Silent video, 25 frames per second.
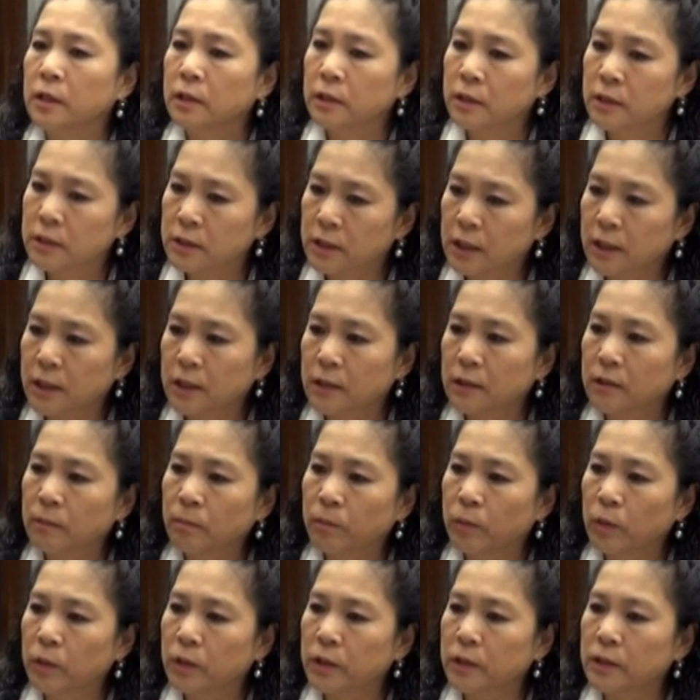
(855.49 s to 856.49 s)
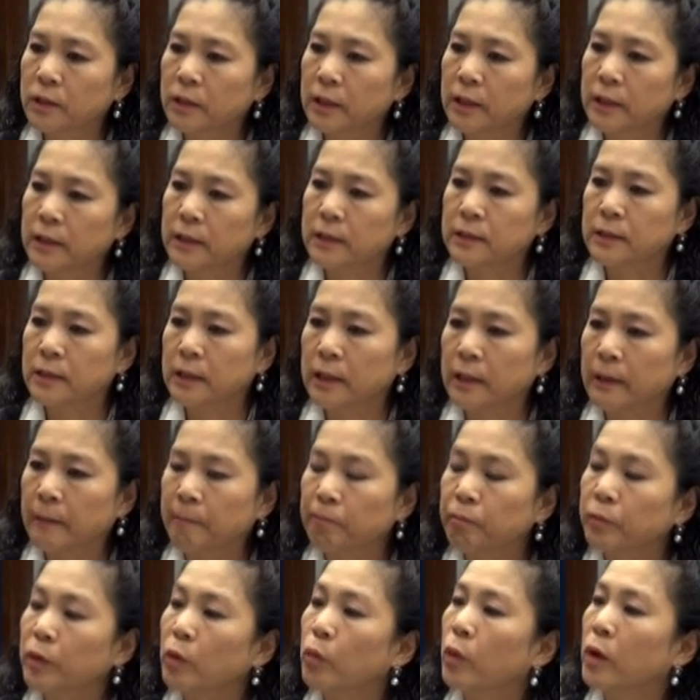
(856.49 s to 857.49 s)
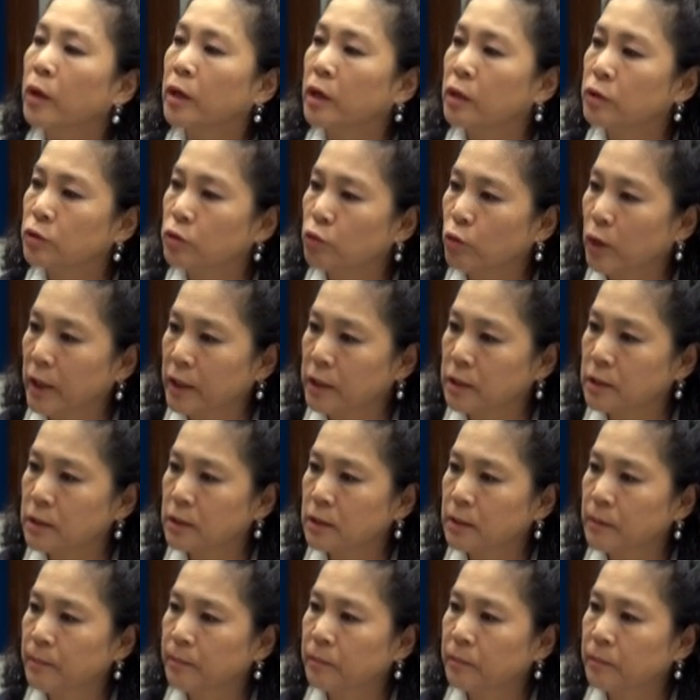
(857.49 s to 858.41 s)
The second important is the workers' rights,